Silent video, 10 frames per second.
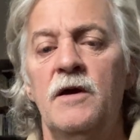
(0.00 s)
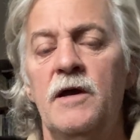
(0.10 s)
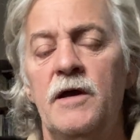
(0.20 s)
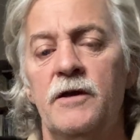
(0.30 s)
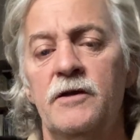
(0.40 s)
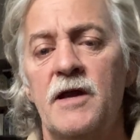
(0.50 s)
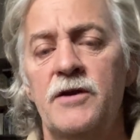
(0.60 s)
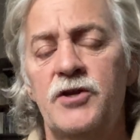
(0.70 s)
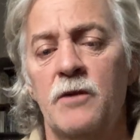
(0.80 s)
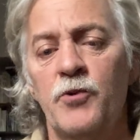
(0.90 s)
And in
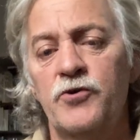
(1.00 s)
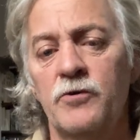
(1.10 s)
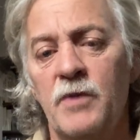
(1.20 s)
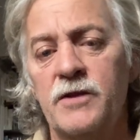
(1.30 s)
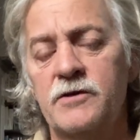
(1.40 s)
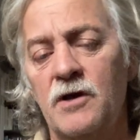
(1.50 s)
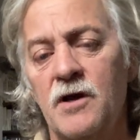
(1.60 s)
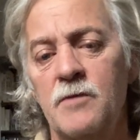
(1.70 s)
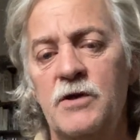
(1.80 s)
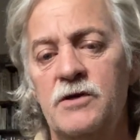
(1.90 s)
that temperature, by the
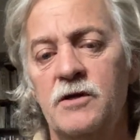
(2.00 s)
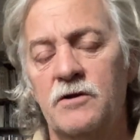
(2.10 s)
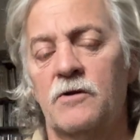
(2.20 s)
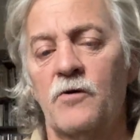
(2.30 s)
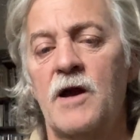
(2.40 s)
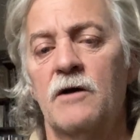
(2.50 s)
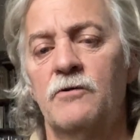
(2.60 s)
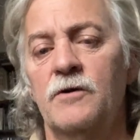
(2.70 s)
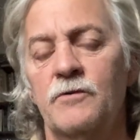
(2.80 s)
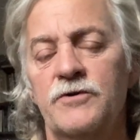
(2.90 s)
time it hit the ground,
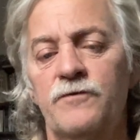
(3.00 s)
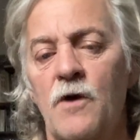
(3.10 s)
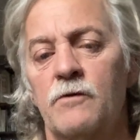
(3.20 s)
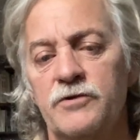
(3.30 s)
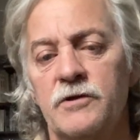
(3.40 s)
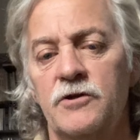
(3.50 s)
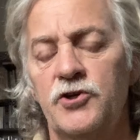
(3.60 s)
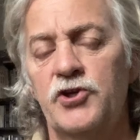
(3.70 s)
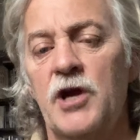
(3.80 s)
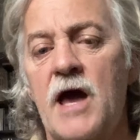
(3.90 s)
it was frozen and
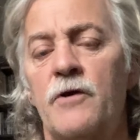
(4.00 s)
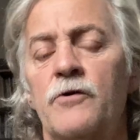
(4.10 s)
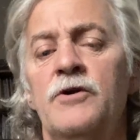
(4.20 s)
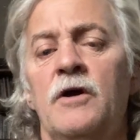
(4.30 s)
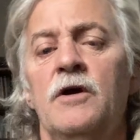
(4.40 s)
shattered.